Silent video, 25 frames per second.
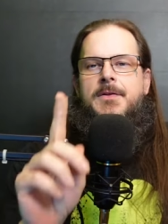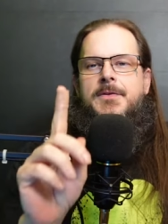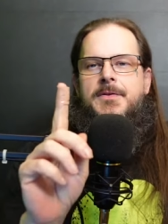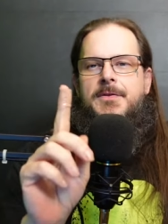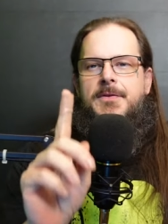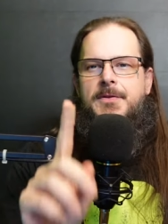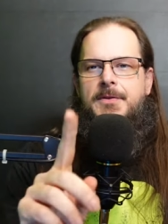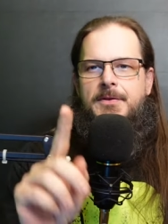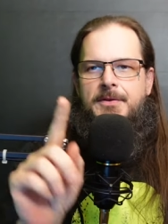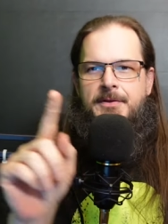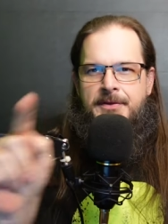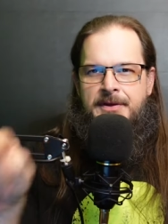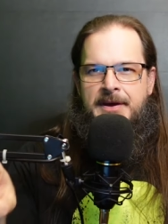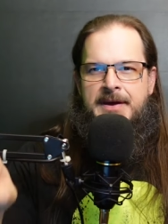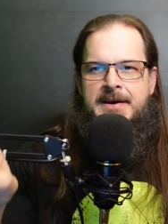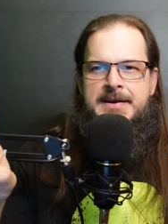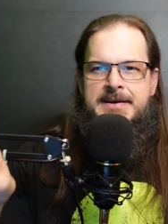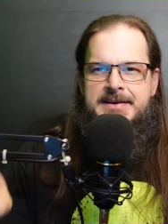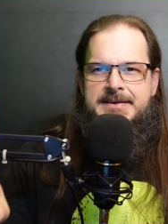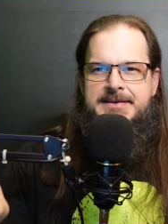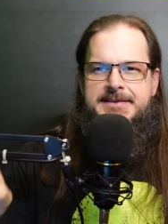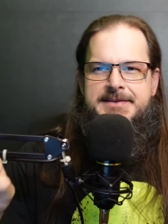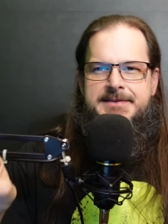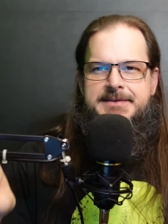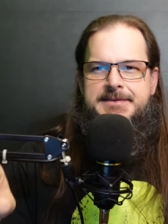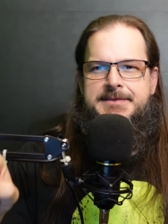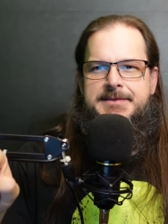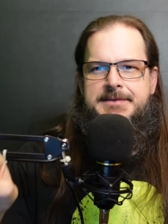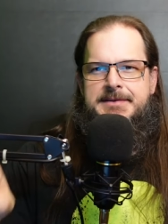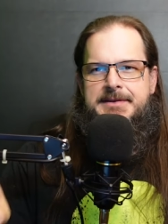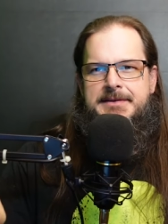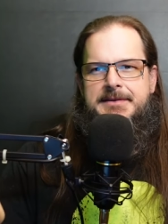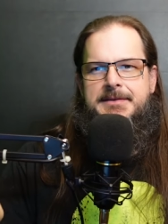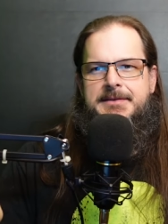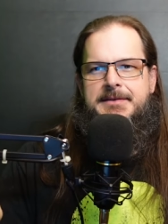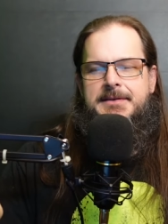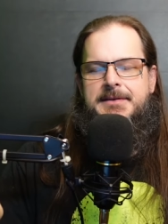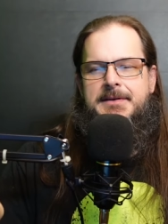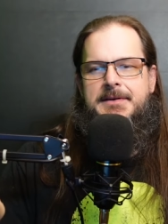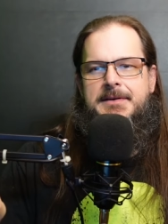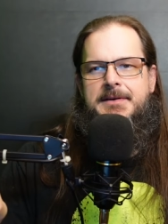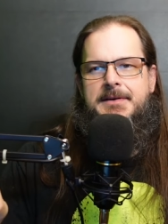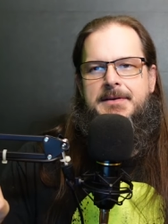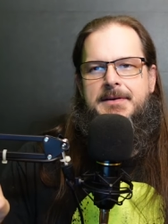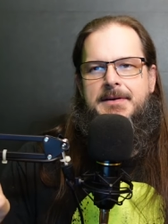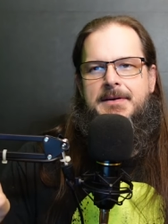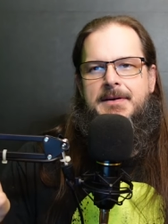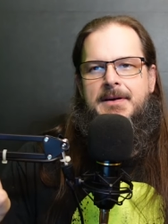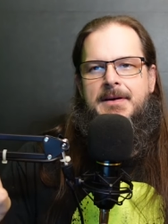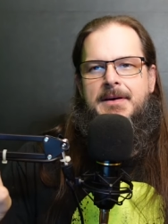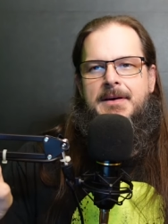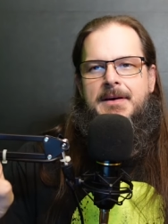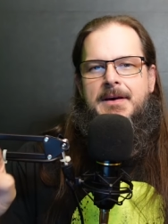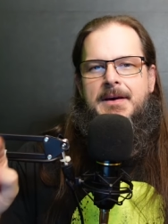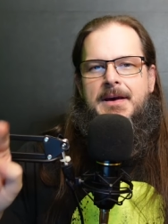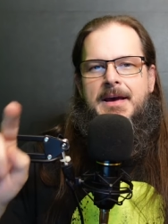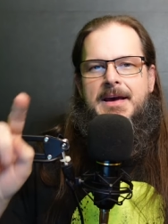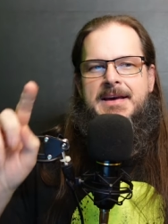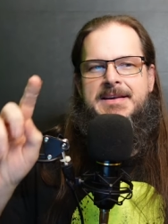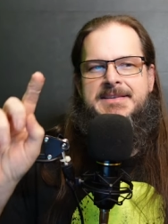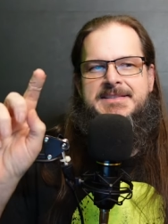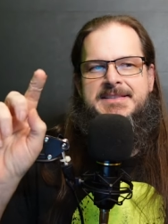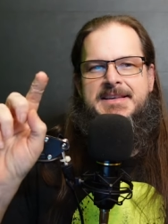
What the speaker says: This is